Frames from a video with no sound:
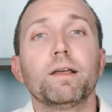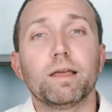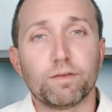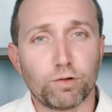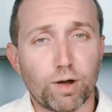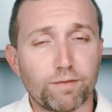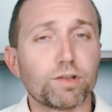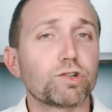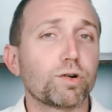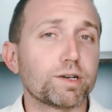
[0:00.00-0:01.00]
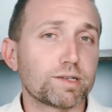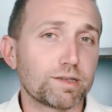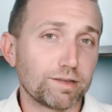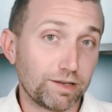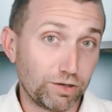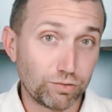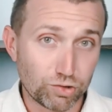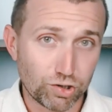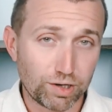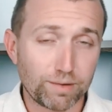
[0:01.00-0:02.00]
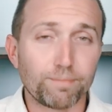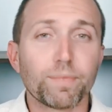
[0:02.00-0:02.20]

If you have the choice, you should.